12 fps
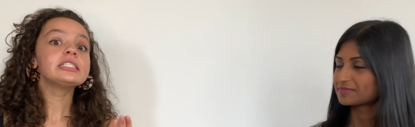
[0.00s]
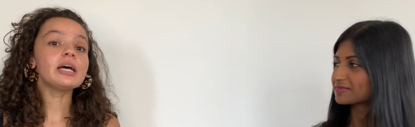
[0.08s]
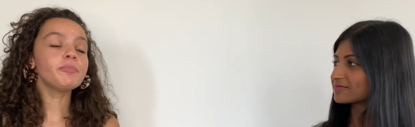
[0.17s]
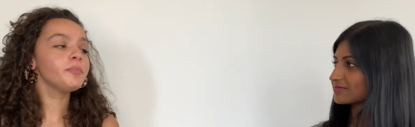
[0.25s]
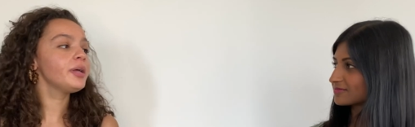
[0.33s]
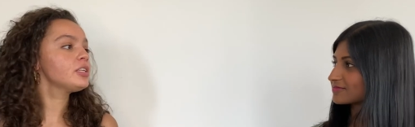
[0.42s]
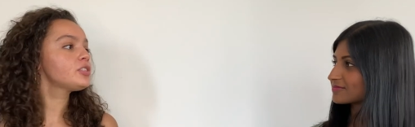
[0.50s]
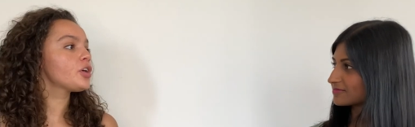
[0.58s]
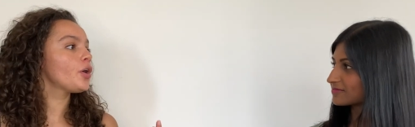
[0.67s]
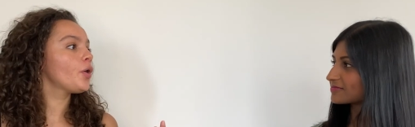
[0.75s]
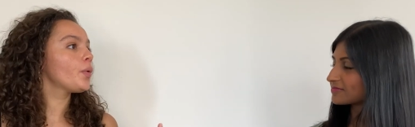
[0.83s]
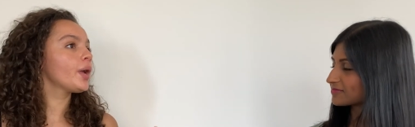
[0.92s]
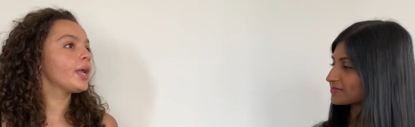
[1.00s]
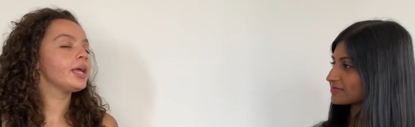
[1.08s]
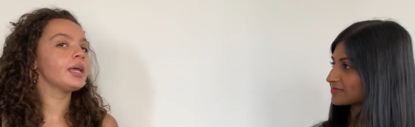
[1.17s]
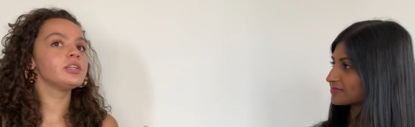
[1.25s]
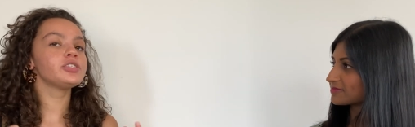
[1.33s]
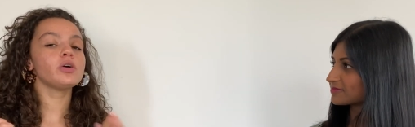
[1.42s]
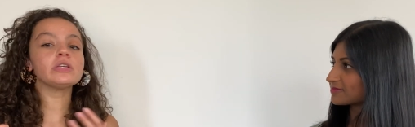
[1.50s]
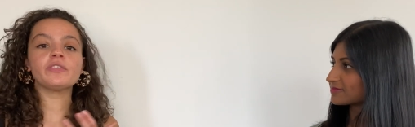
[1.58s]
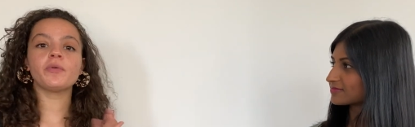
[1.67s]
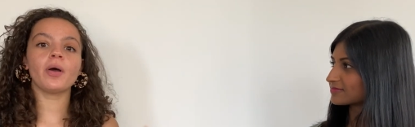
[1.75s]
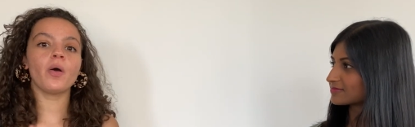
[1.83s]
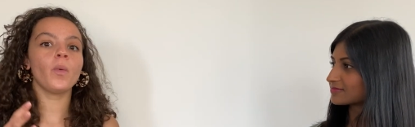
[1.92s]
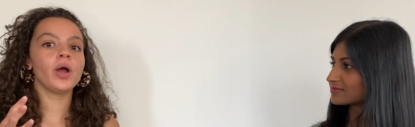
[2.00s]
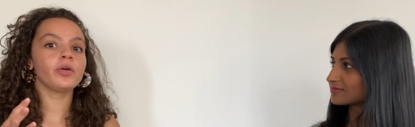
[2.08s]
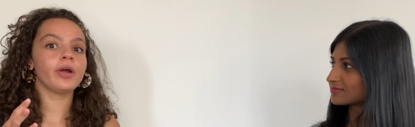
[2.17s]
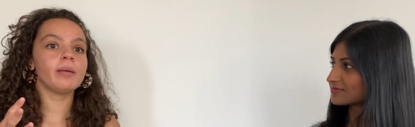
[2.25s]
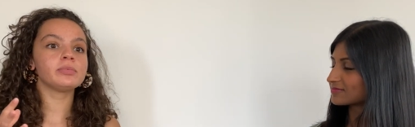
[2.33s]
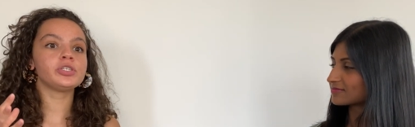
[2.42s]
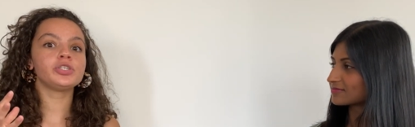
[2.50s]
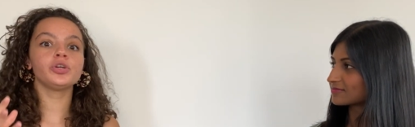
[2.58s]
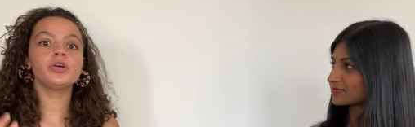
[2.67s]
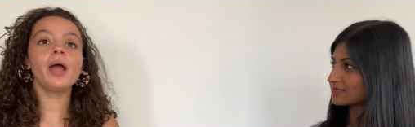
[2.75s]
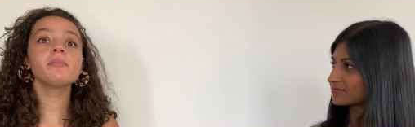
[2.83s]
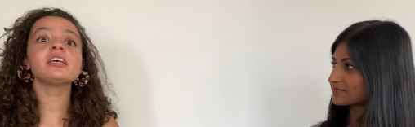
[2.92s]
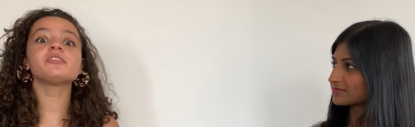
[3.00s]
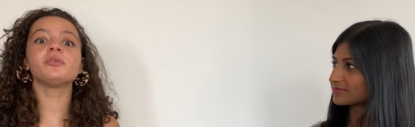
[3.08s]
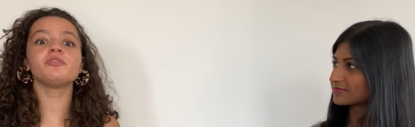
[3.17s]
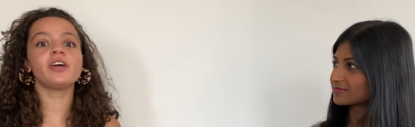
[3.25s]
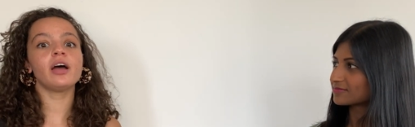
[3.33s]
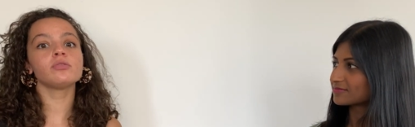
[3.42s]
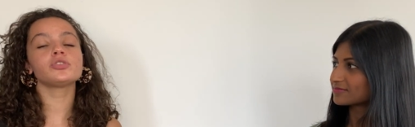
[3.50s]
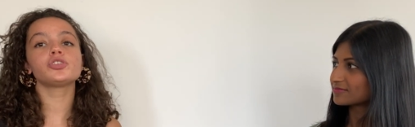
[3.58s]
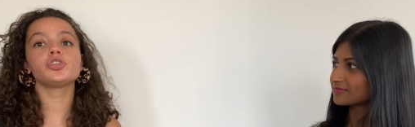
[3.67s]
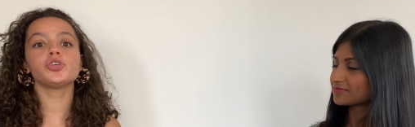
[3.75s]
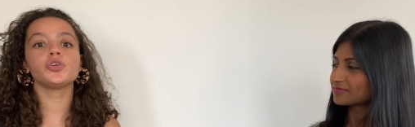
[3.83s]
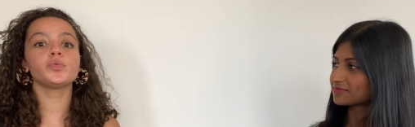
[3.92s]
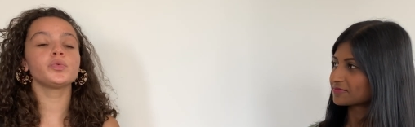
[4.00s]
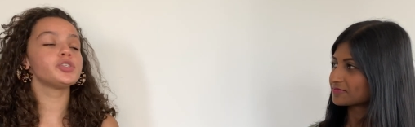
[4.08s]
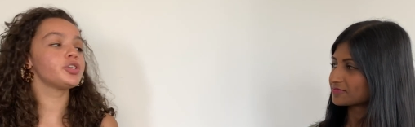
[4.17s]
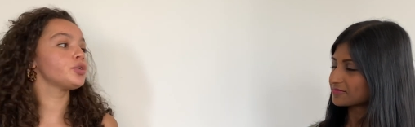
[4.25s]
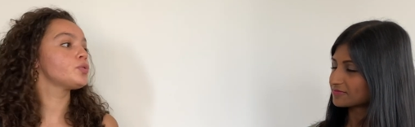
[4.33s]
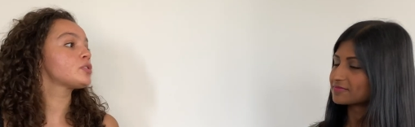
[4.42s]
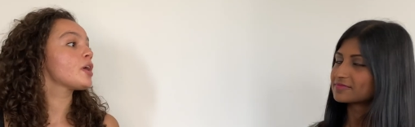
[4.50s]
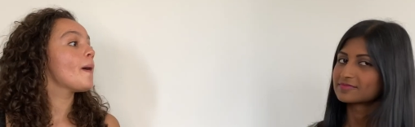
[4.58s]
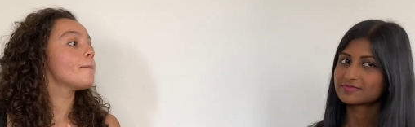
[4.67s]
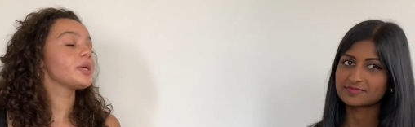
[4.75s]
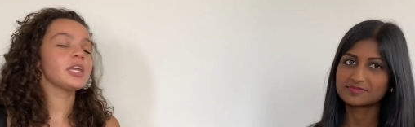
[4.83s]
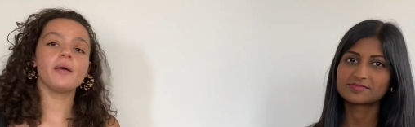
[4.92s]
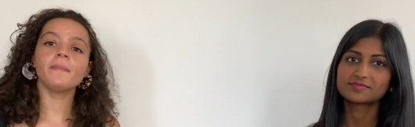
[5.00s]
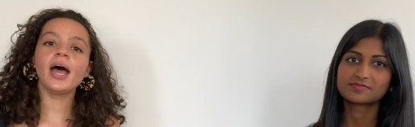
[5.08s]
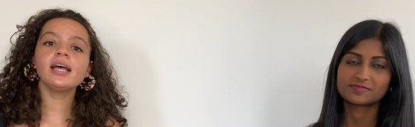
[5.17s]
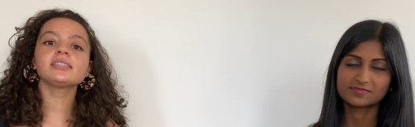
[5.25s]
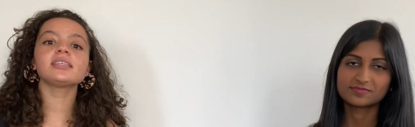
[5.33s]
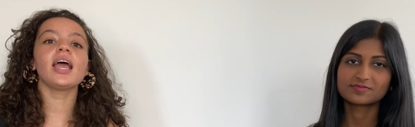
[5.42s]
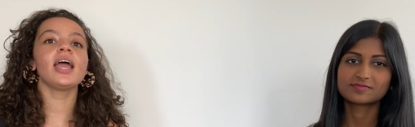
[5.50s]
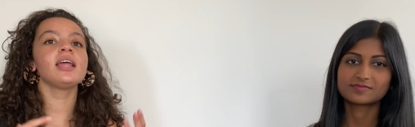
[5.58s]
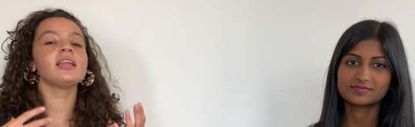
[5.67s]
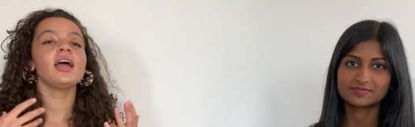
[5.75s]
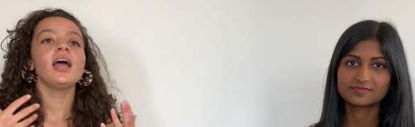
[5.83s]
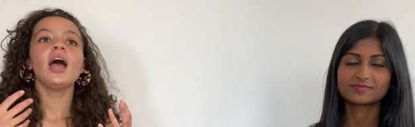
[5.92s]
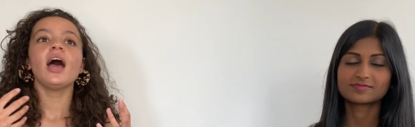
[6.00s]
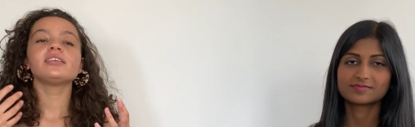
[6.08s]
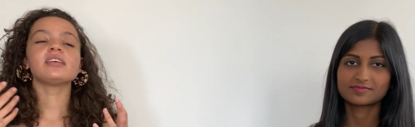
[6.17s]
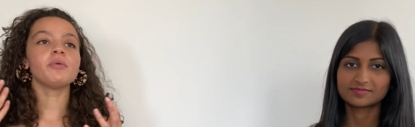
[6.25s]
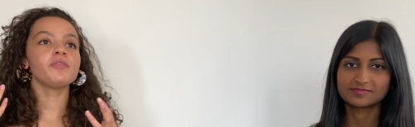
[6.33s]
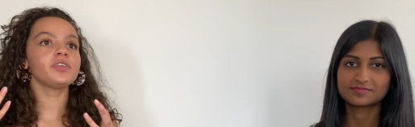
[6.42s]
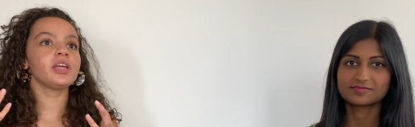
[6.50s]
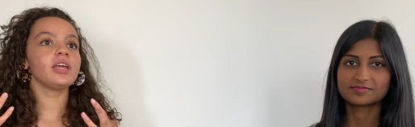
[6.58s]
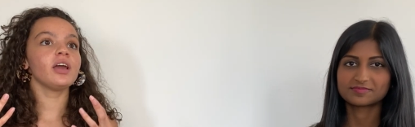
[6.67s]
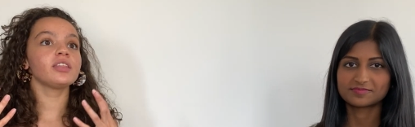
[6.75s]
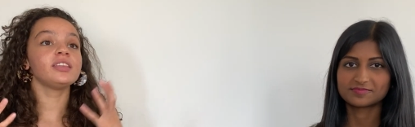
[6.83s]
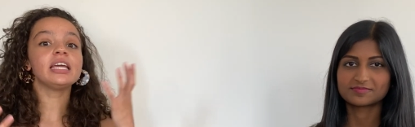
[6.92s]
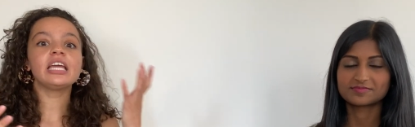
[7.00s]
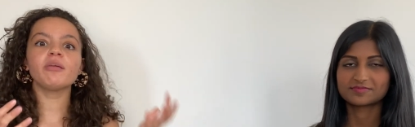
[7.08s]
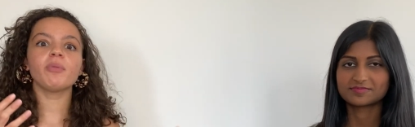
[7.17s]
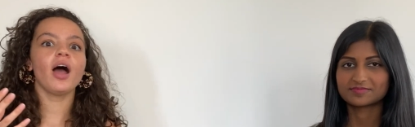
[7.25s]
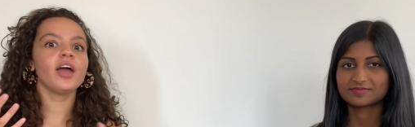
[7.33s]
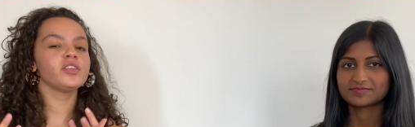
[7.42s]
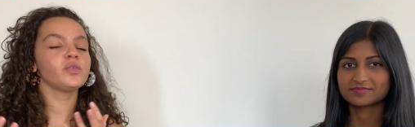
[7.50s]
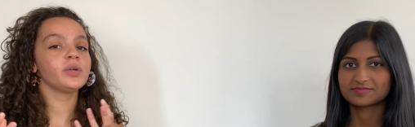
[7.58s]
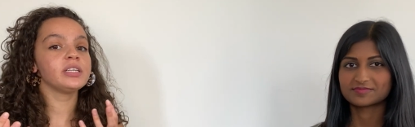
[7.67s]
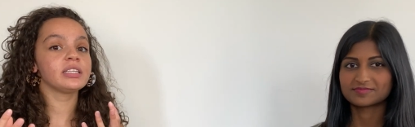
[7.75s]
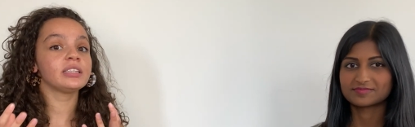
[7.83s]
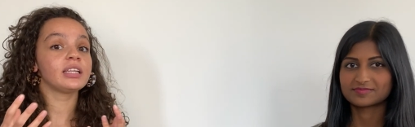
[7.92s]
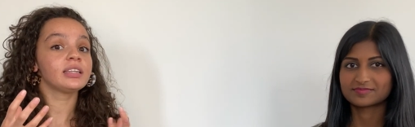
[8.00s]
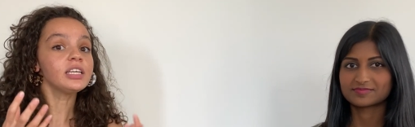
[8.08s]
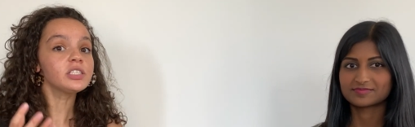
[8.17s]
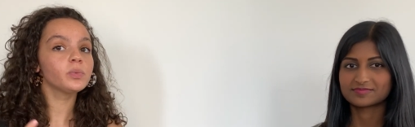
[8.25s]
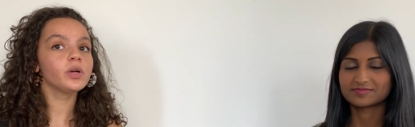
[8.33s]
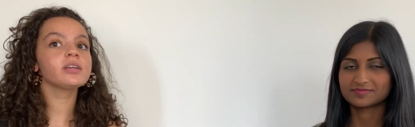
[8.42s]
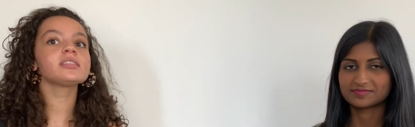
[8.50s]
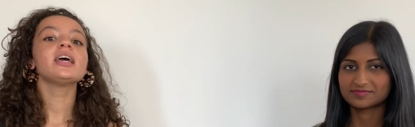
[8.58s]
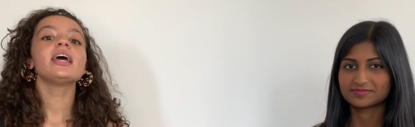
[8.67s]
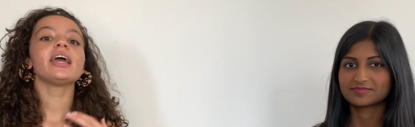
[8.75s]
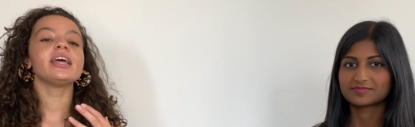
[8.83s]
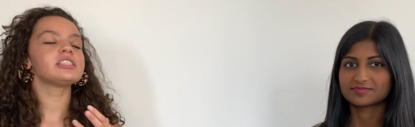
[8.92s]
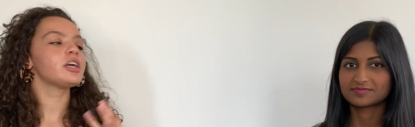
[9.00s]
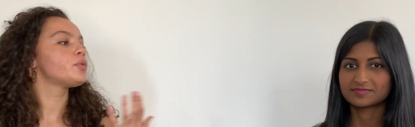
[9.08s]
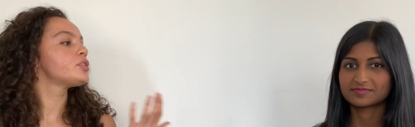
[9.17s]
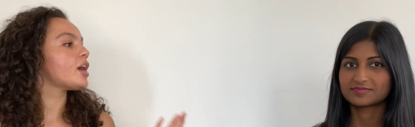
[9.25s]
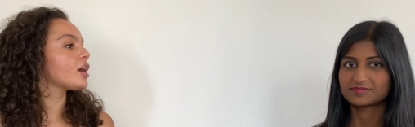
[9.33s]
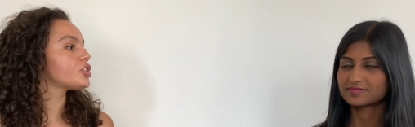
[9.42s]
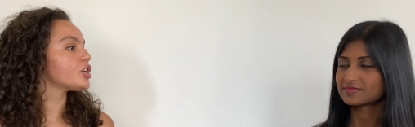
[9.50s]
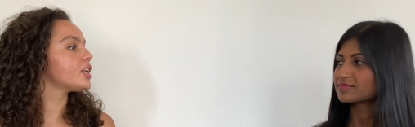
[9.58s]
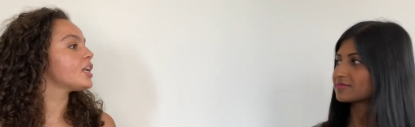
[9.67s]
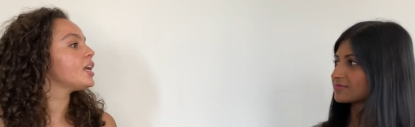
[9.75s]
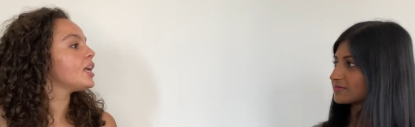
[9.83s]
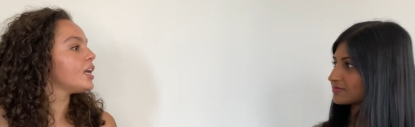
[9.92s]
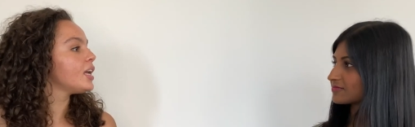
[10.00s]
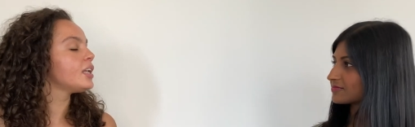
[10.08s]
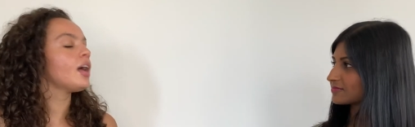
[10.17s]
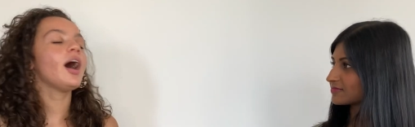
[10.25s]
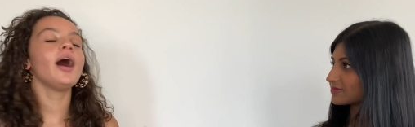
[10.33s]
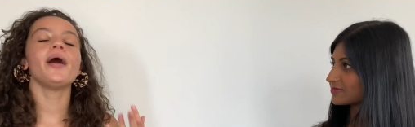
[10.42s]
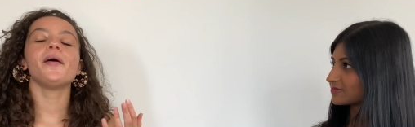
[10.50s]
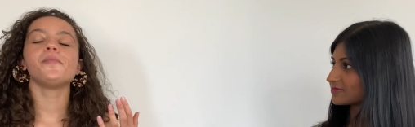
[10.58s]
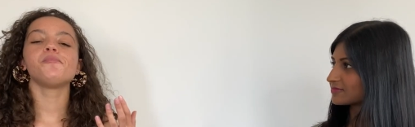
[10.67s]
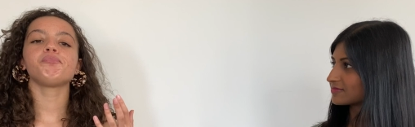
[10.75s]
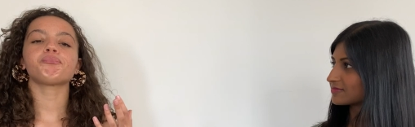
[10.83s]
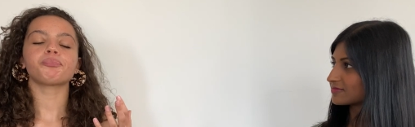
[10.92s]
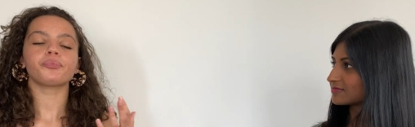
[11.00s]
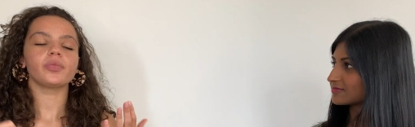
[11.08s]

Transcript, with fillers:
Speaker 1: Supplement, so in doses of about one gram to two grams, has been found to reduce PMS. And some of the thinking behind the reason that this works is a reduction in. Um,